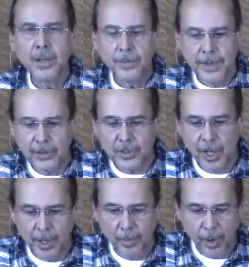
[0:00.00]
There's the
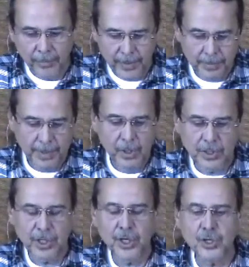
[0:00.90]
other part of it because
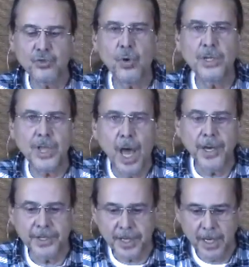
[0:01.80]
it destroys
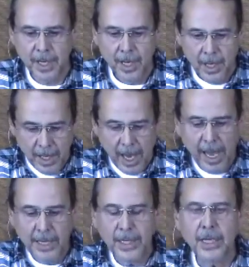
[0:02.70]
honesty
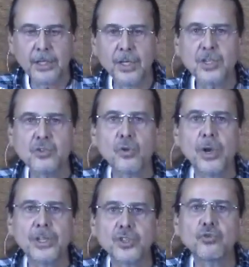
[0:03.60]
and it
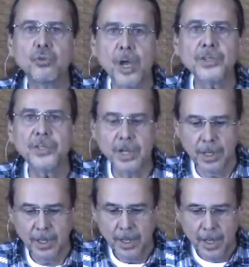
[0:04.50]
destroys trust.
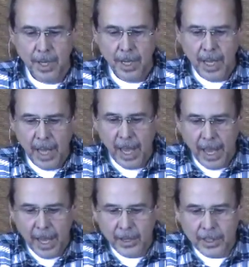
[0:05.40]

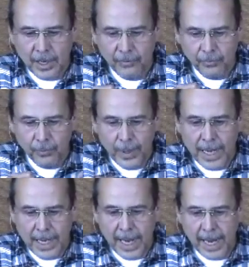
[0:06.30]
And if we
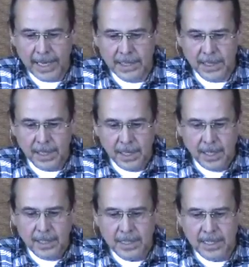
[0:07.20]
can't
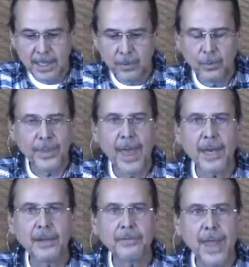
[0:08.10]
deal with that, if
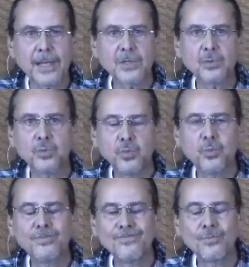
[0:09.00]
that's
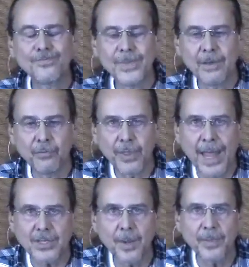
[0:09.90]
if that's
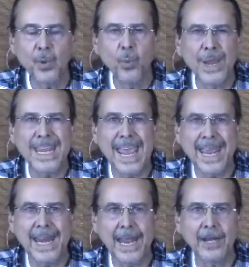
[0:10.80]
something we can't
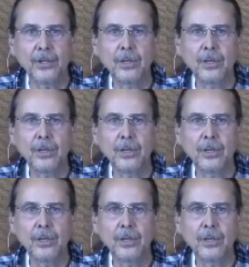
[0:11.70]
handle,